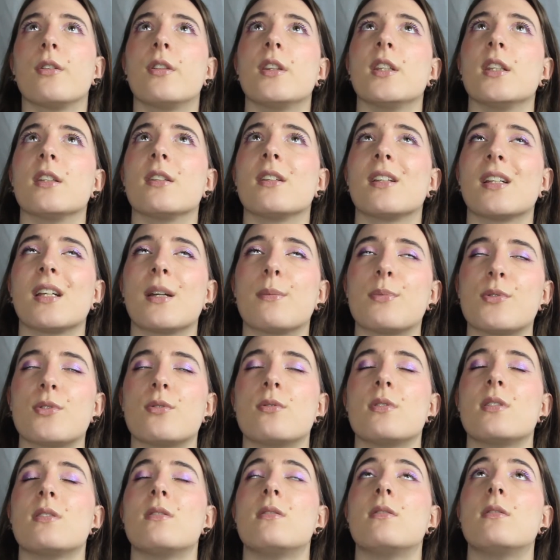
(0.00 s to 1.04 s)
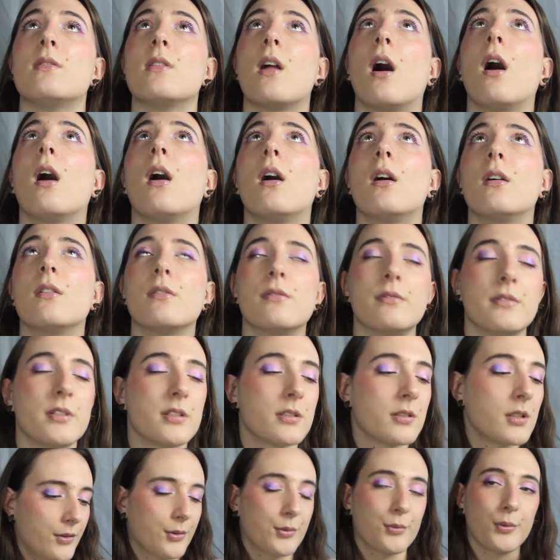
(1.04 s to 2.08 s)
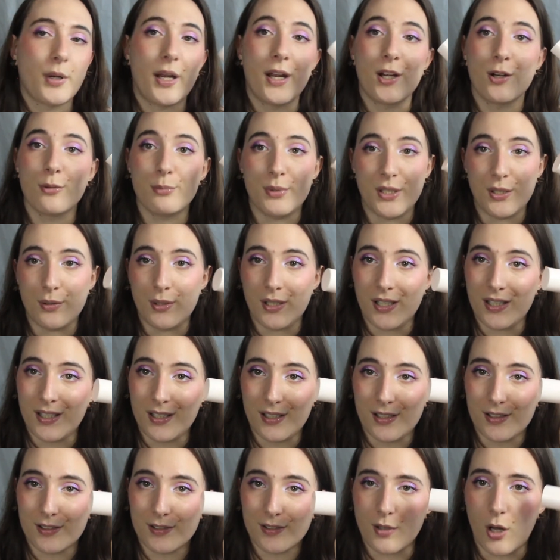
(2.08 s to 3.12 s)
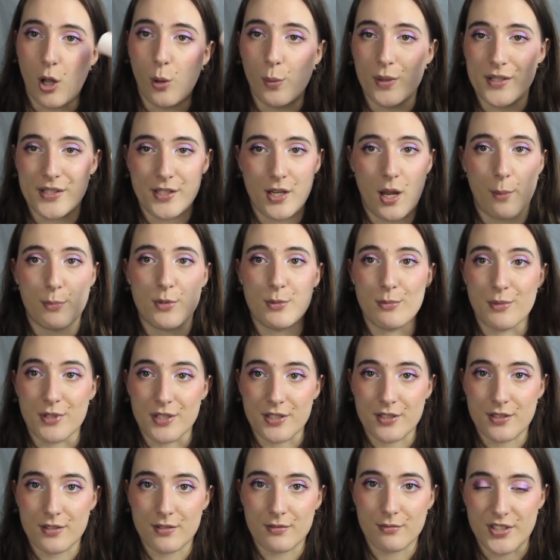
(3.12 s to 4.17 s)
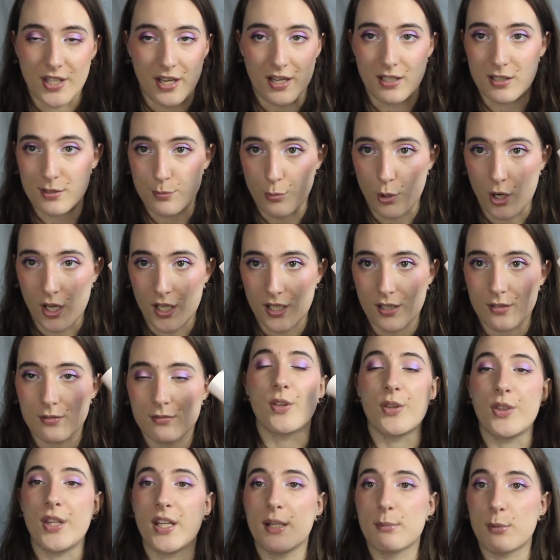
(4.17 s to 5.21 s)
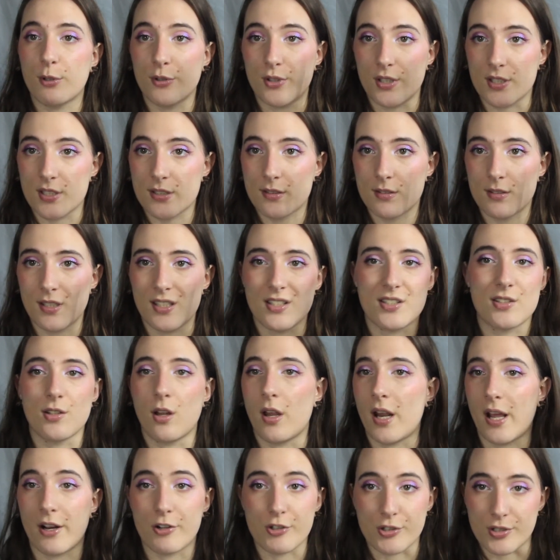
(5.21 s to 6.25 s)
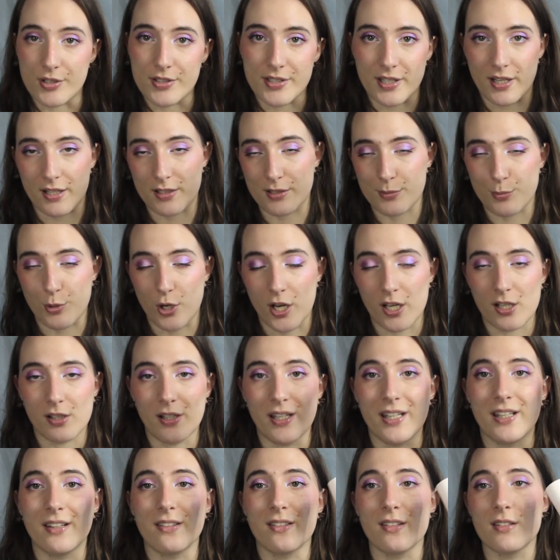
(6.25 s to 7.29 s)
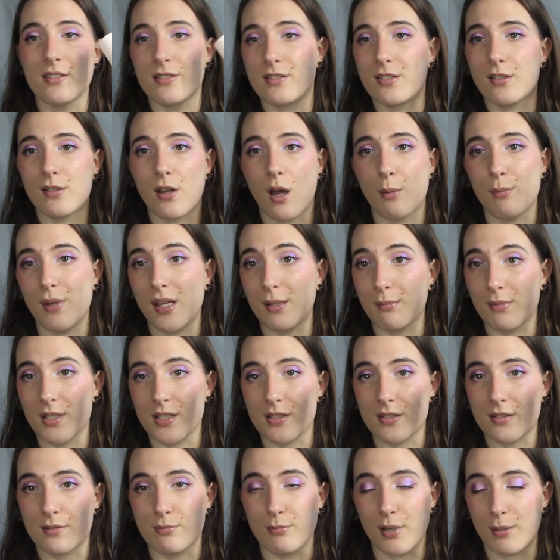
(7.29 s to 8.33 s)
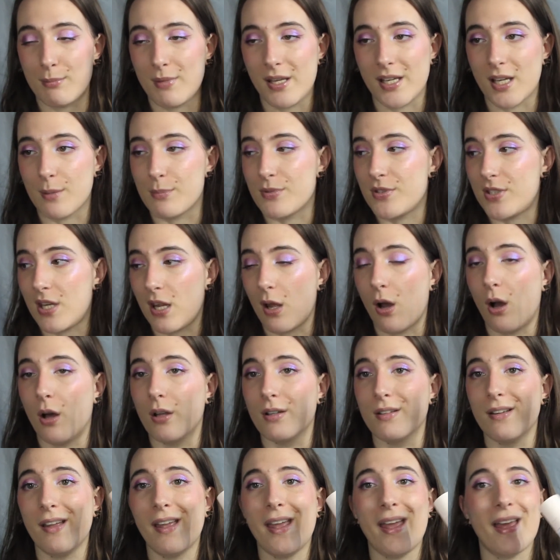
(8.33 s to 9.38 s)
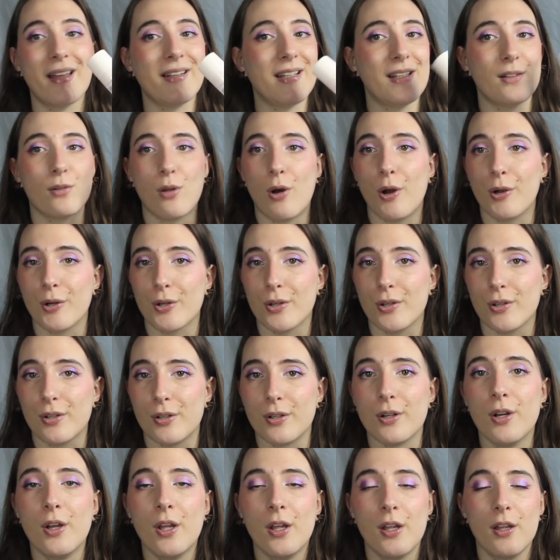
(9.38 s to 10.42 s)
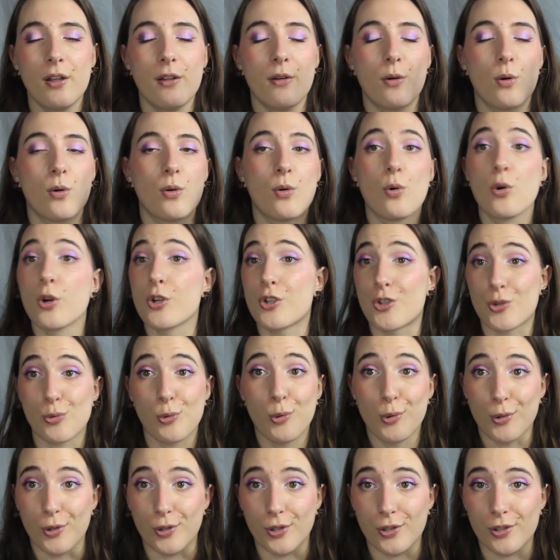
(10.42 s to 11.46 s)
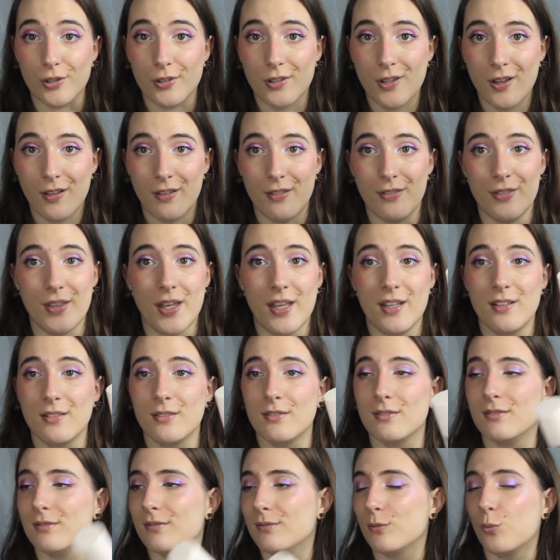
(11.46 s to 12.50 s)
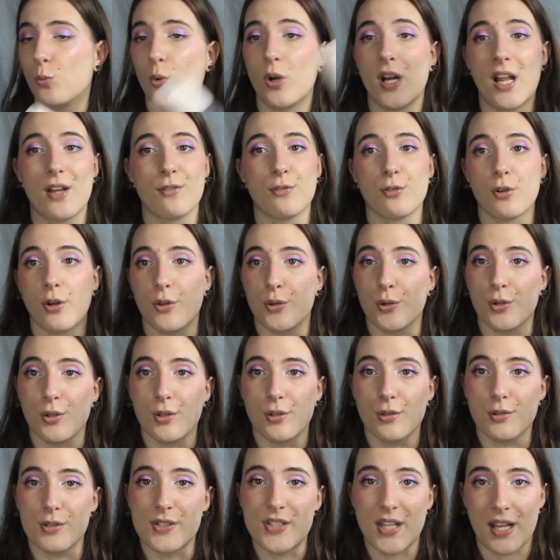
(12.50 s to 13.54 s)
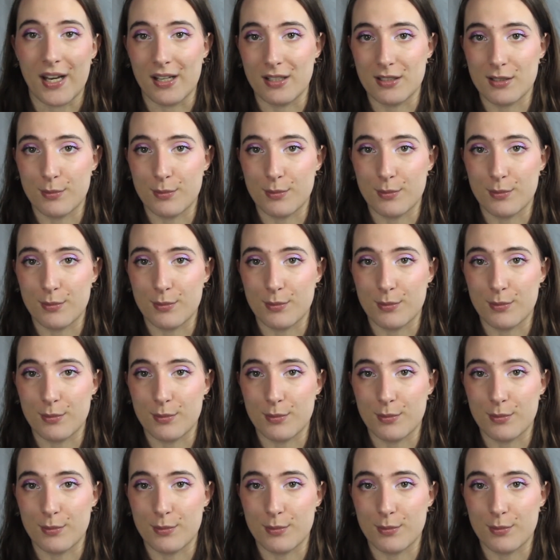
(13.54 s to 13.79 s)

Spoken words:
thing that I absolutely loved, the Rare Beauty Always an Optimist setting spray. The thing about this, it's not actually setting spray. Like this did not make my makeup stay on any longer or shorter than whatever other setting